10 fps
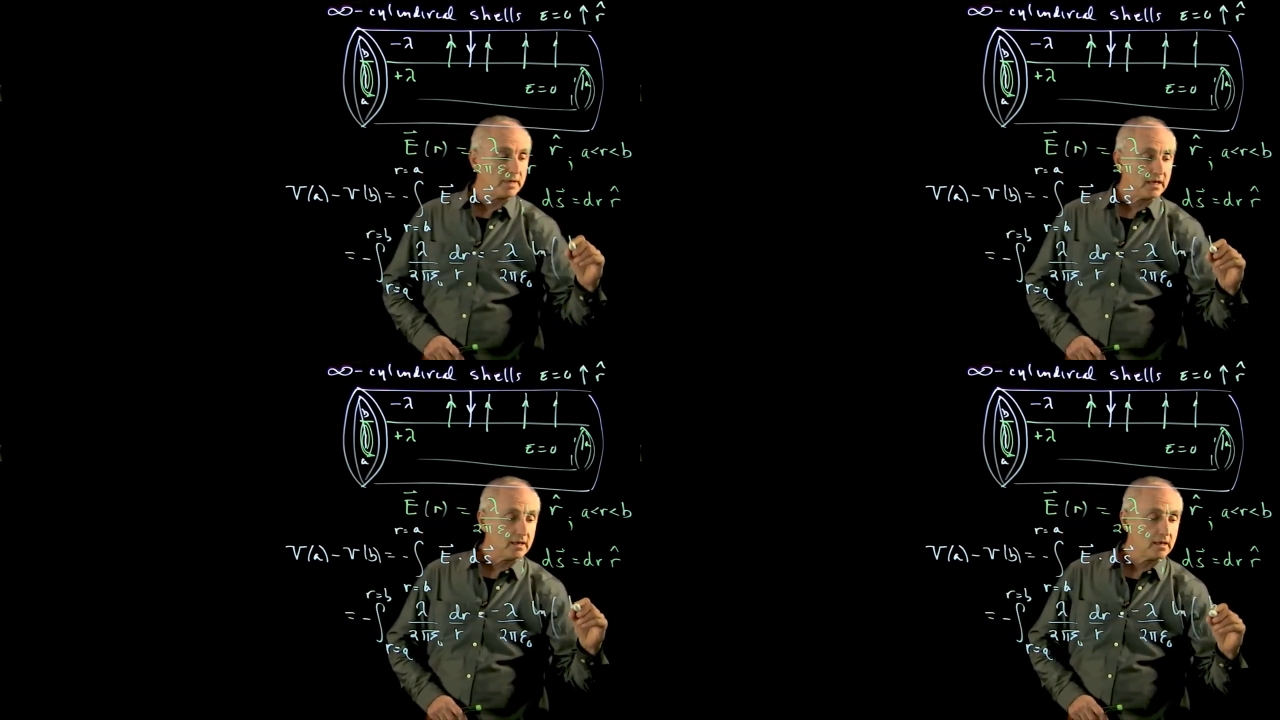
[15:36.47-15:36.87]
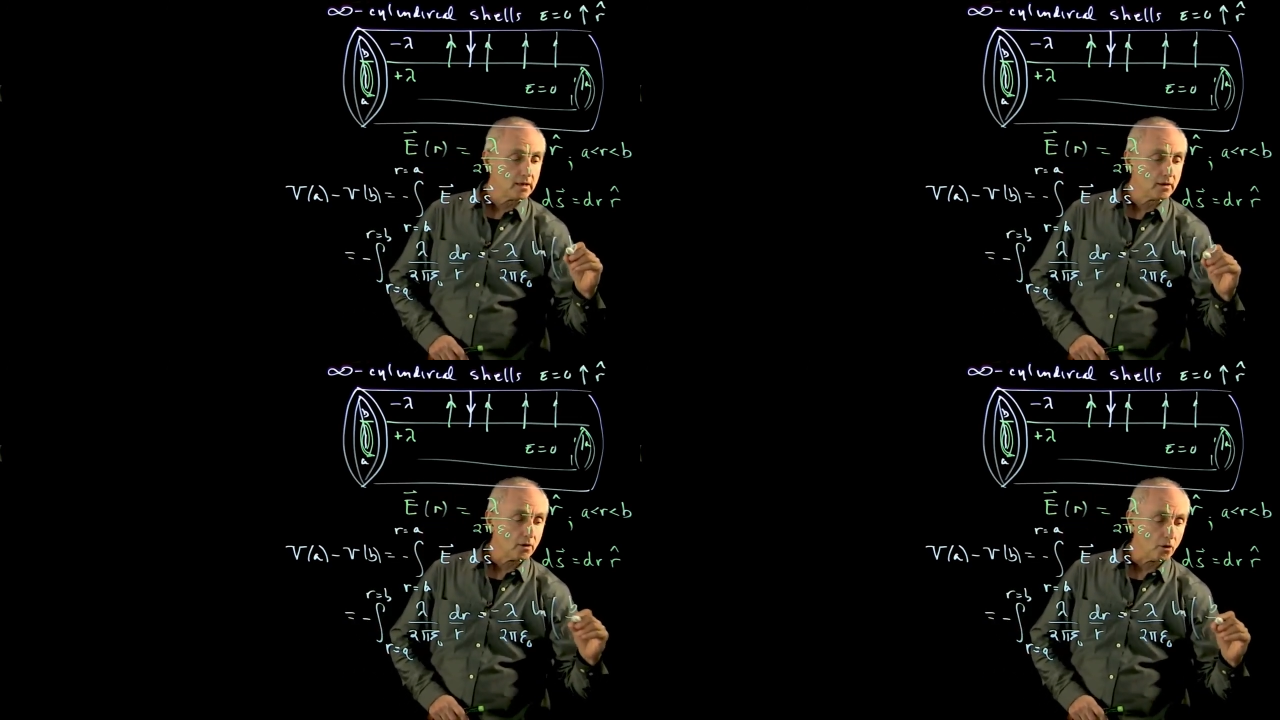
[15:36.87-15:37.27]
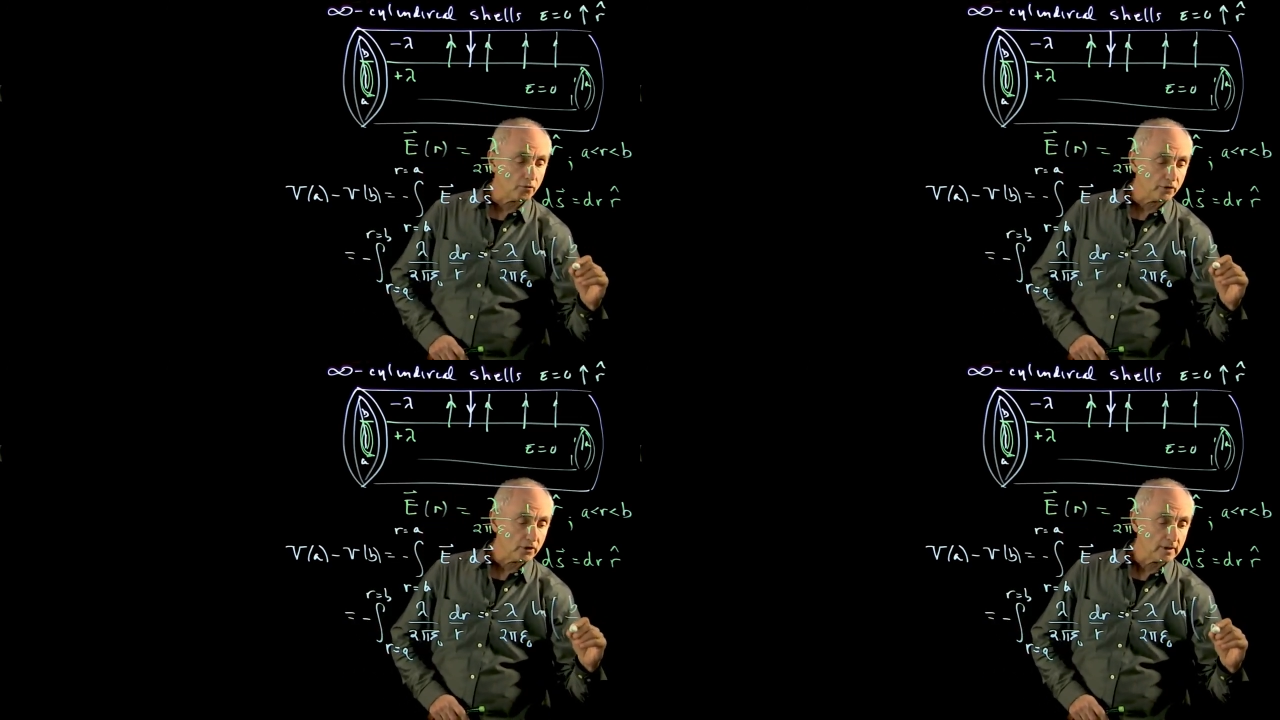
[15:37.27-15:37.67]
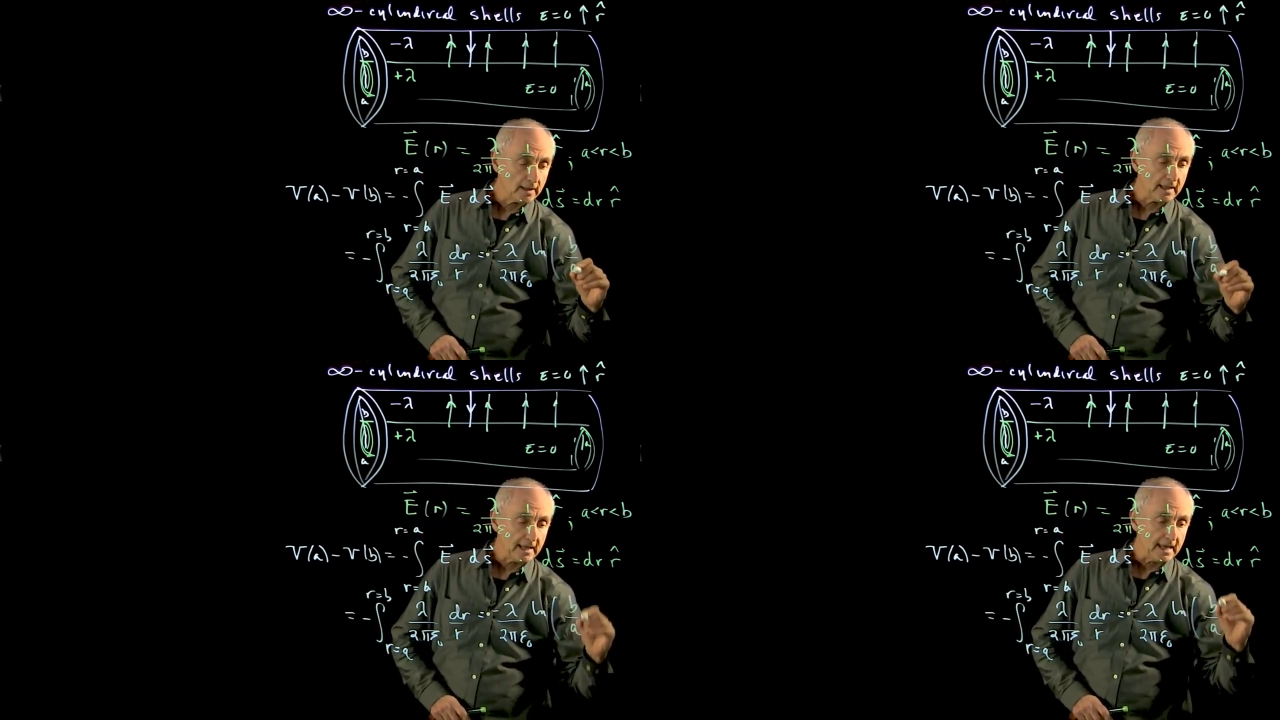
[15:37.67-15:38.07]
b over
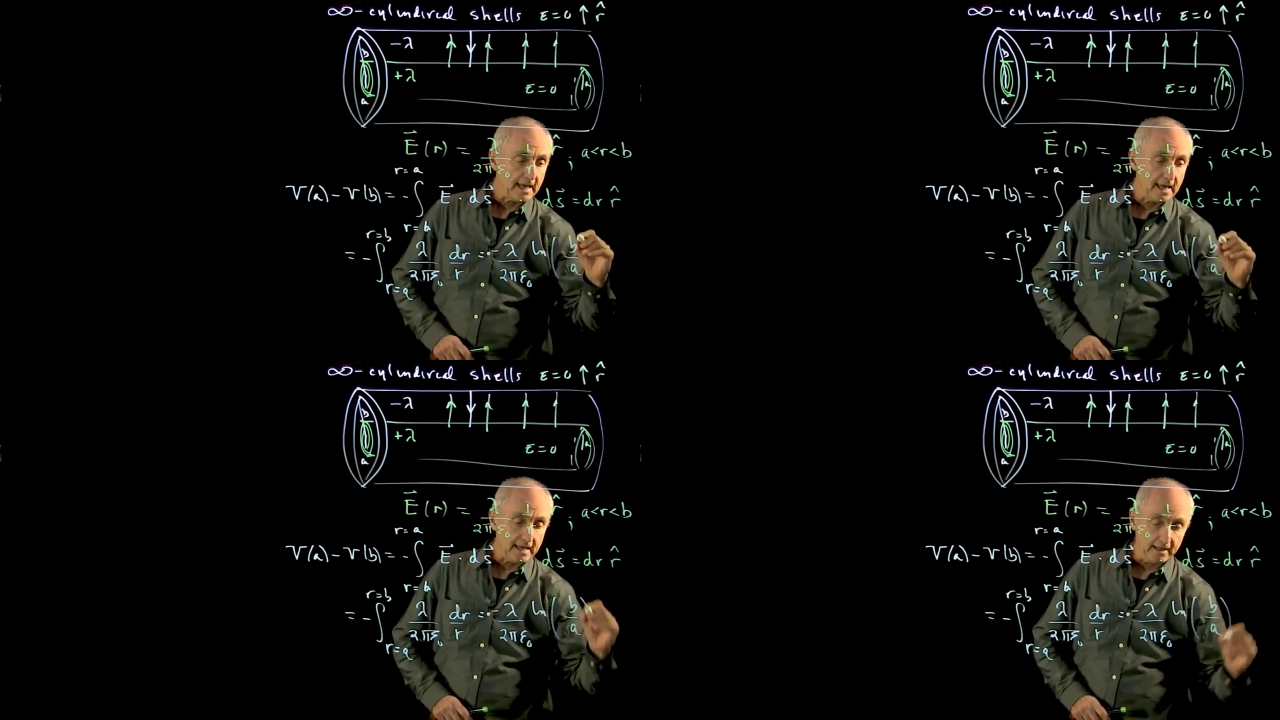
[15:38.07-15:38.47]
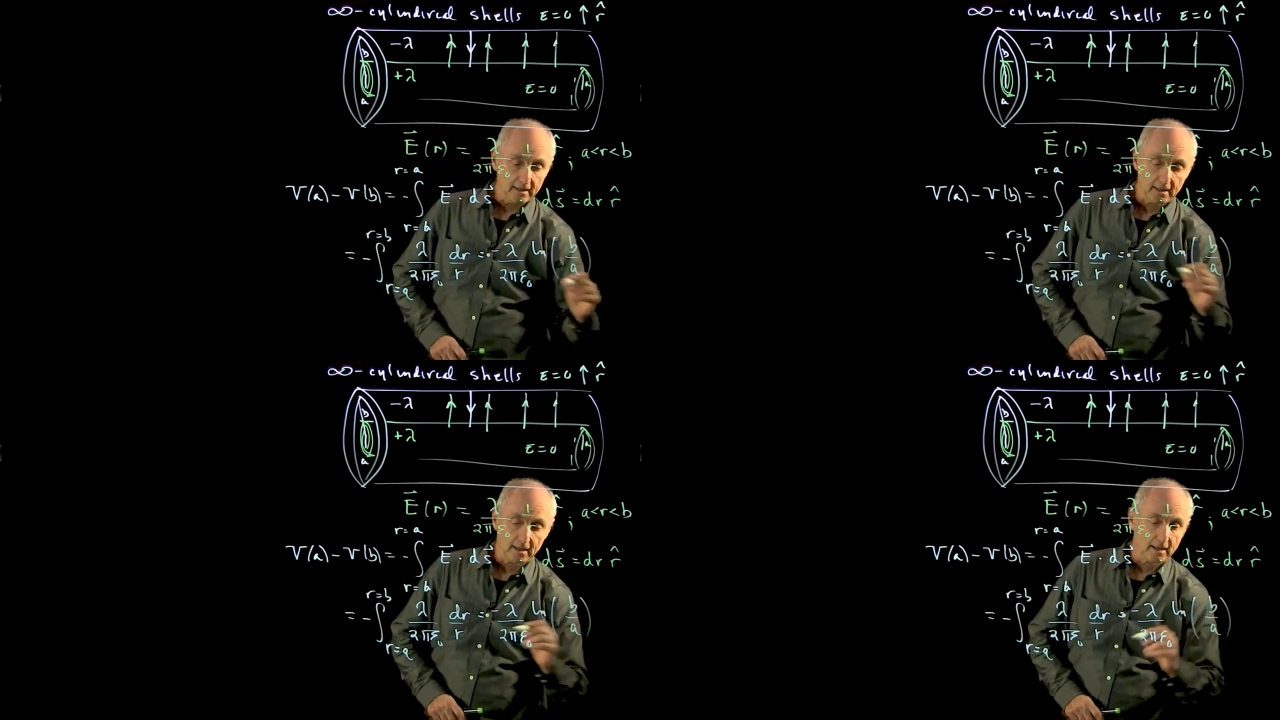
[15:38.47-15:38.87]
a.